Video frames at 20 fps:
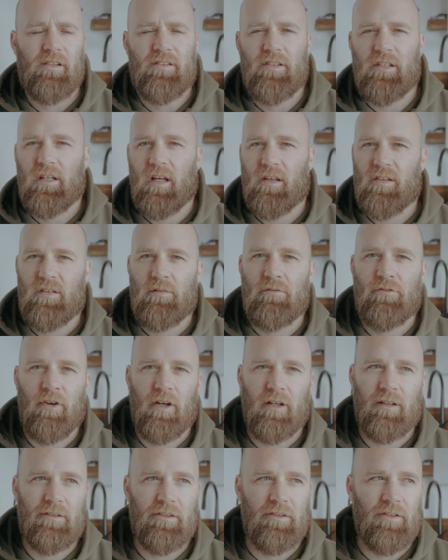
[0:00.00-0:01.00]
it to custom
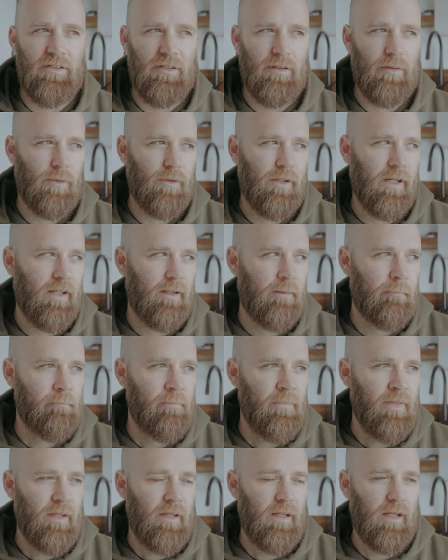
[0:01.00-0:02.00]
functions and all that,
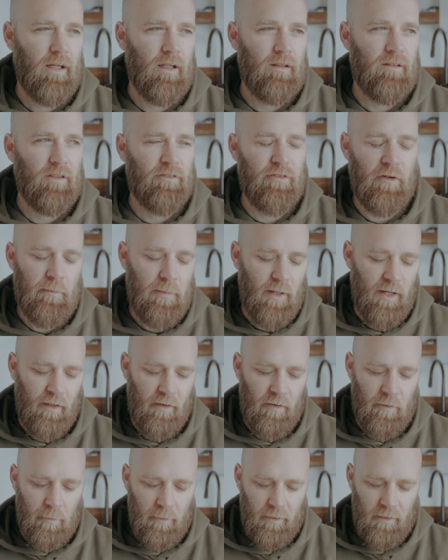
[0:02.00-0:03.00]
and different
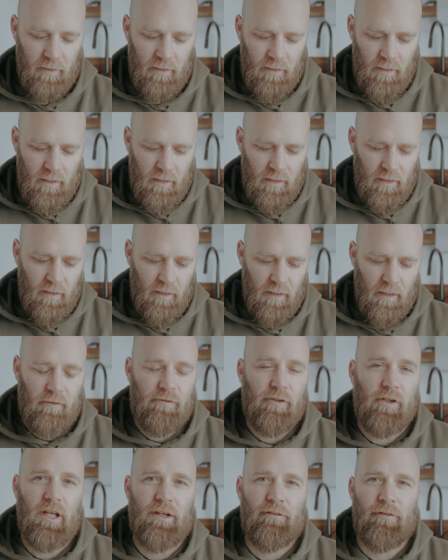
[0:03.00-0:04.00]
buttons, but
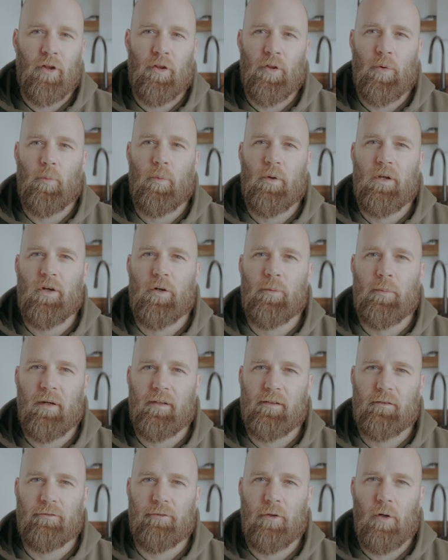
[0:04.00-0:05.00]
if you have it on the wheel
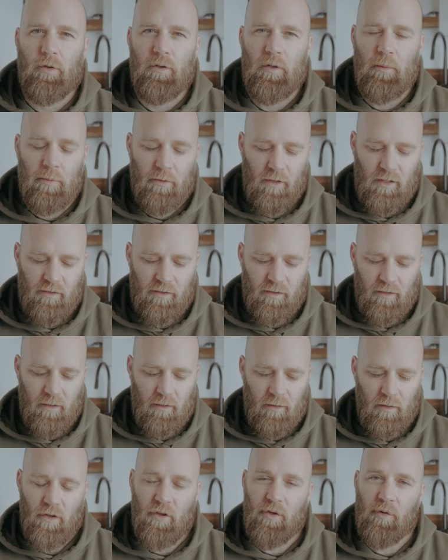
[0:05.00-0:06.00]
by default, you press
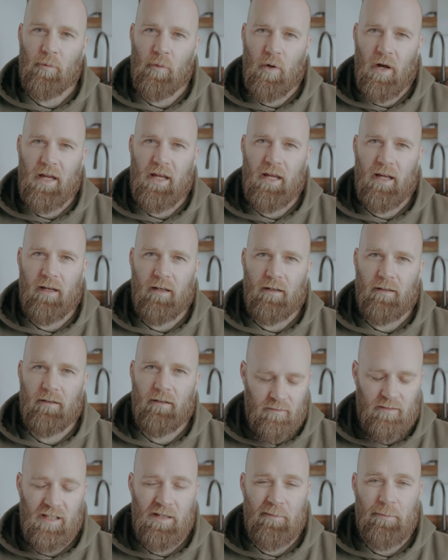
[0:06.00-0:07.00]
in on the right hand
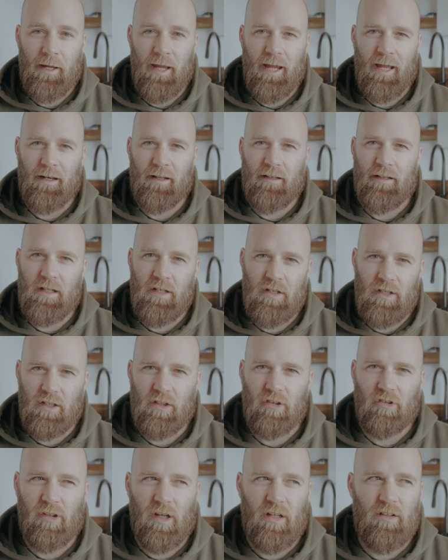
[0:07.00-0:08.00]
D-pad and then you
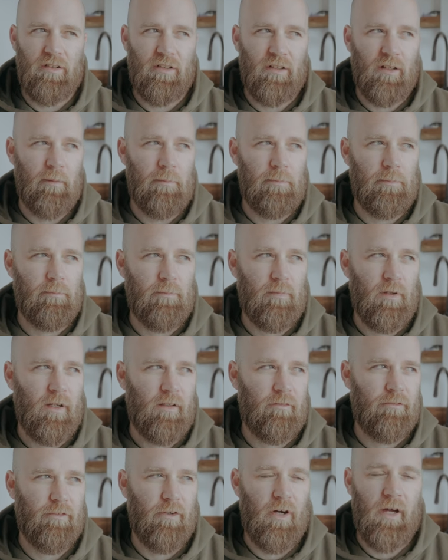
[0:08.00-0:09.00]
can change it.
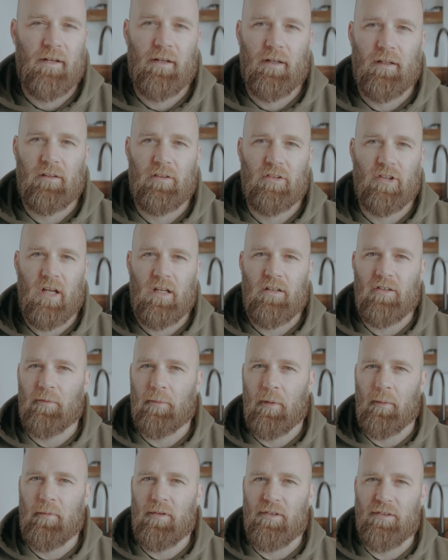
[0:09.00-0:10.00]
I find I change it
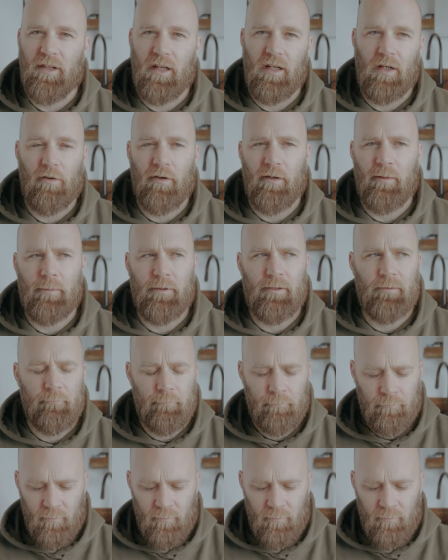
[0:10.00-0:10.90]
by mistake quite a bit,